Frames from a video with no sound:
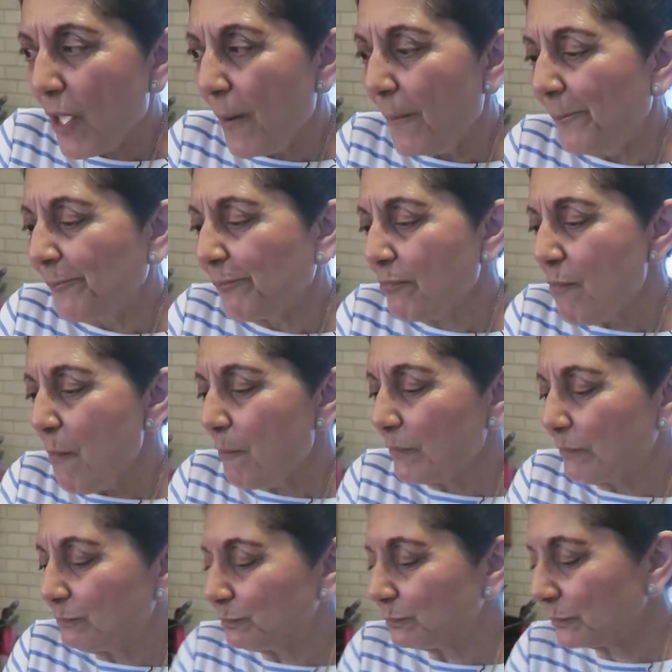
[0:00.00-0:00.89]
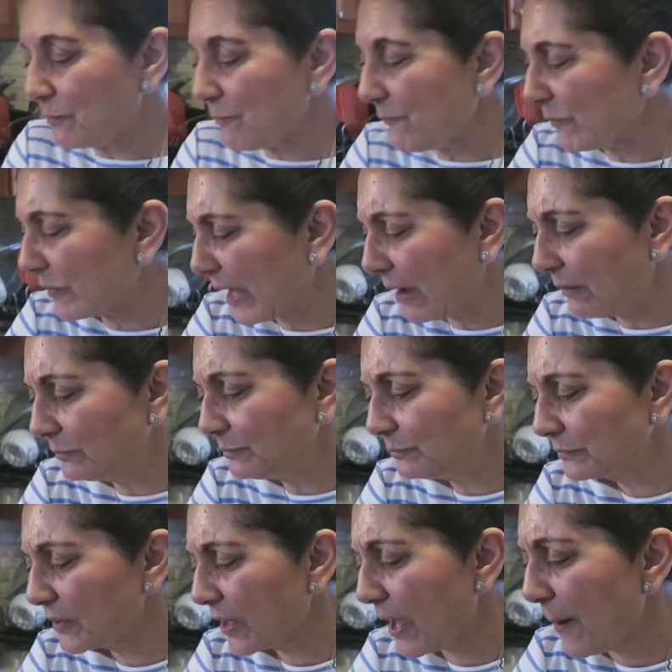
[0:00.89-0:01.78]
Although, if it tastes like a can of
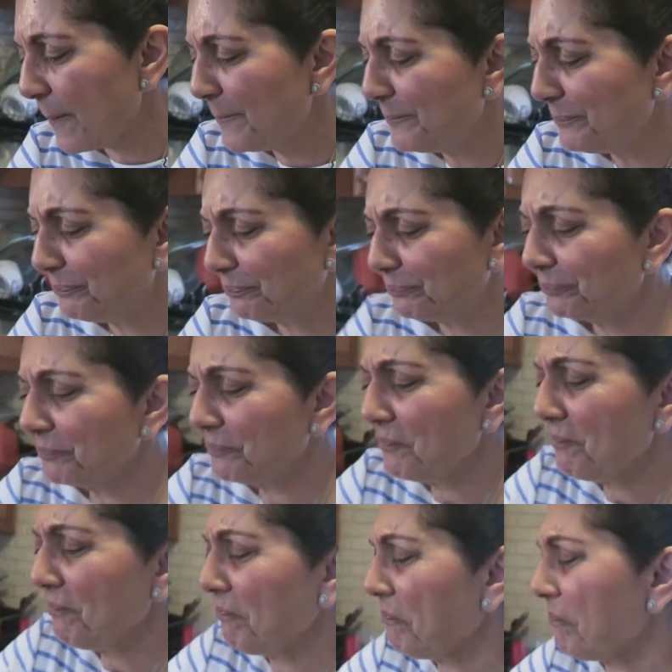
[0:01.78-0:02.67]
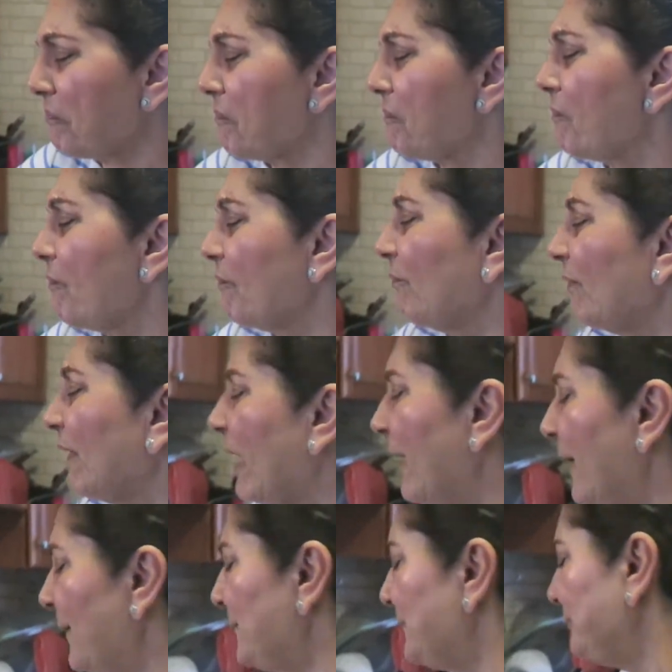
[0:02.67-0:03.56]
coconut milk, then we
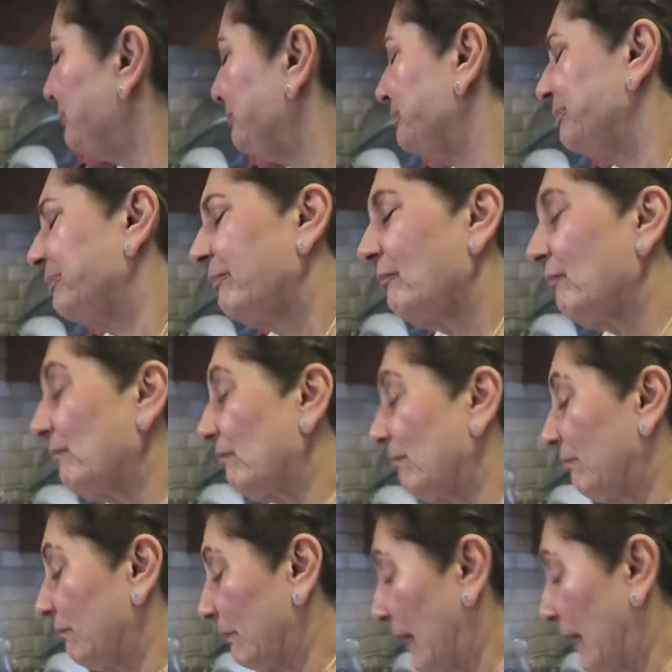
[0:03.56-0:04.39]
know uh, why that